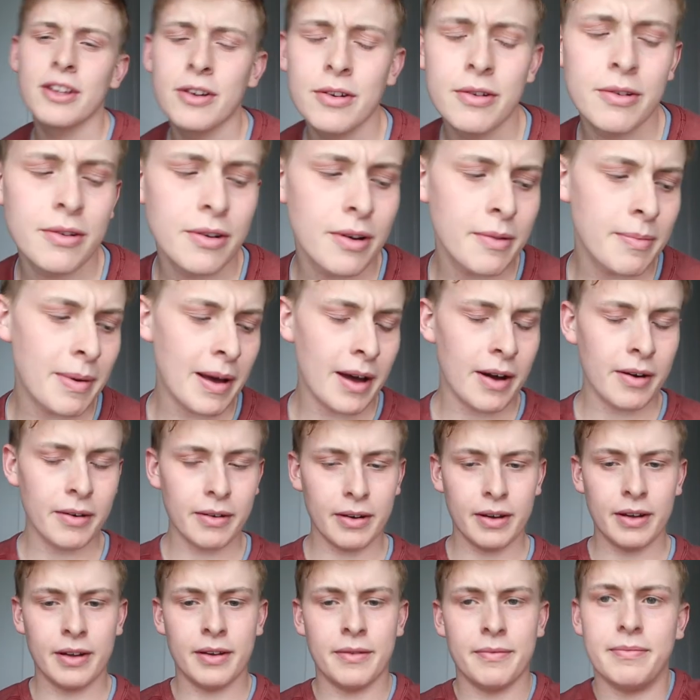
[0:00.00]
you
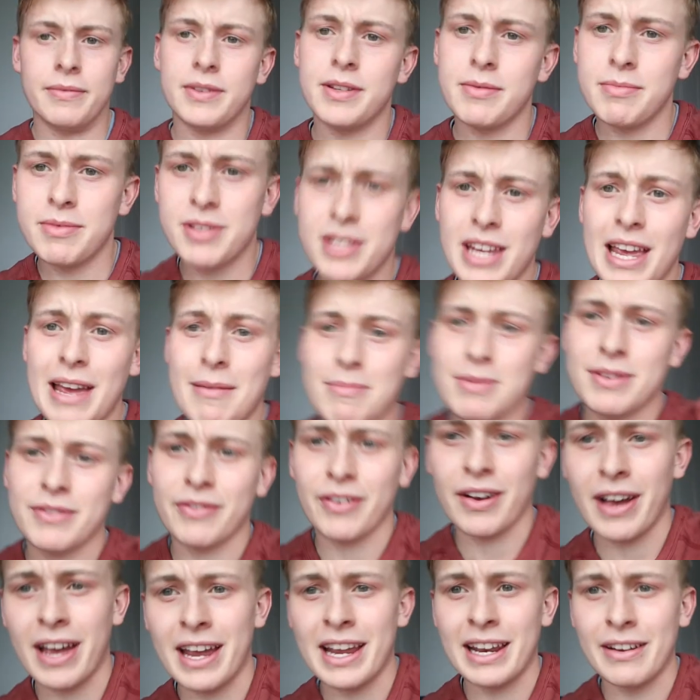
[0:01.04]
about um, some tips
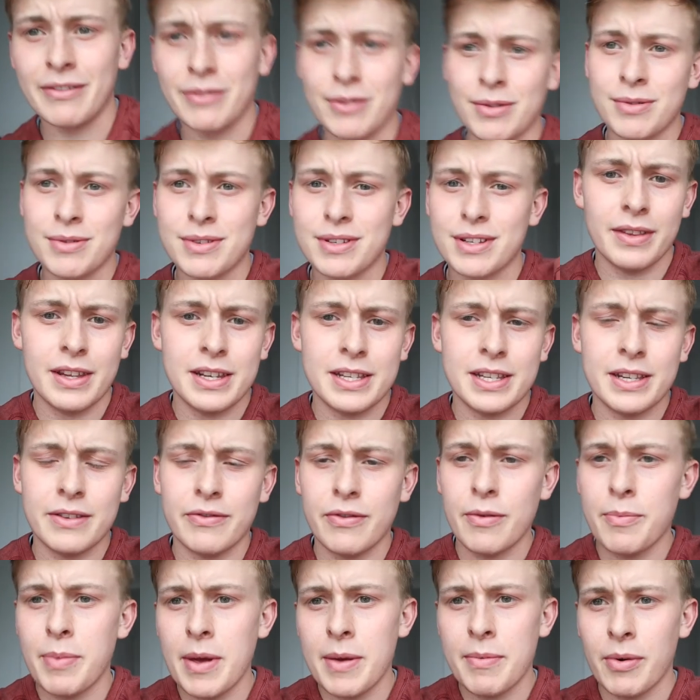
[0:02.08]
for A-levels. This is
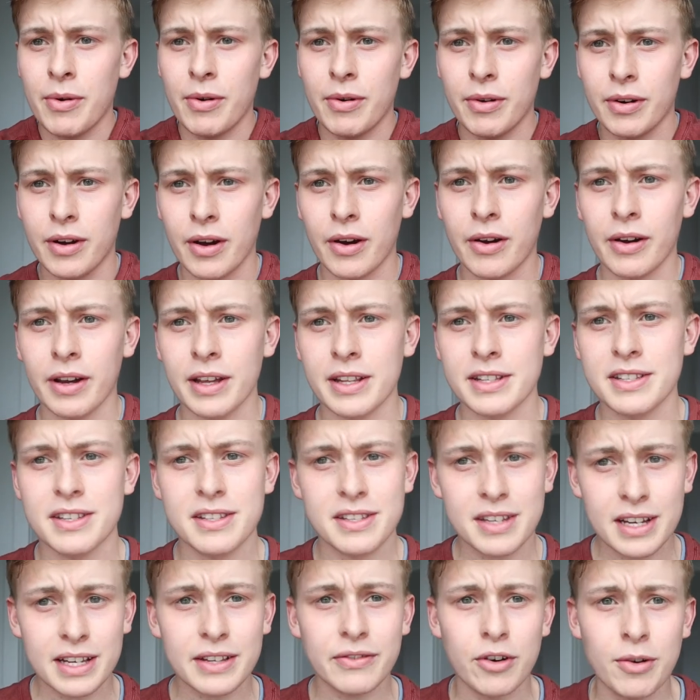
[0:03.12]
for people who are going into
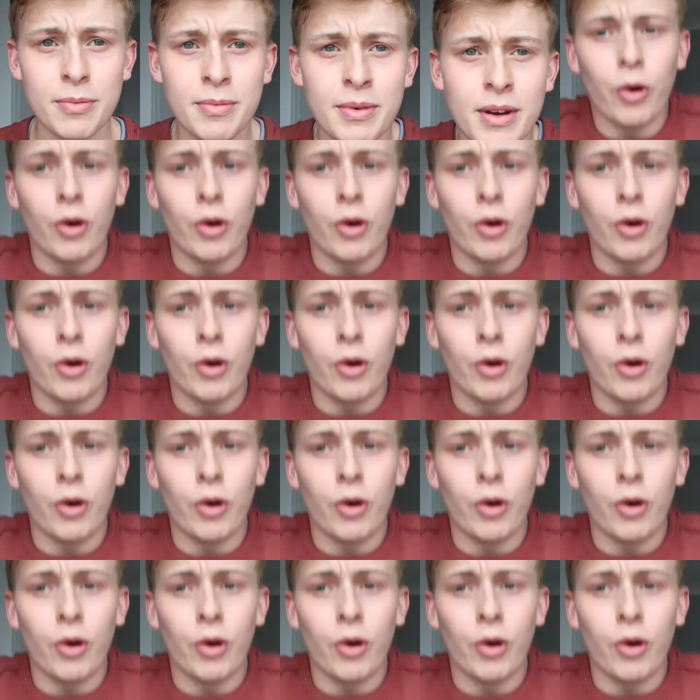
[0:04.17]
sixth form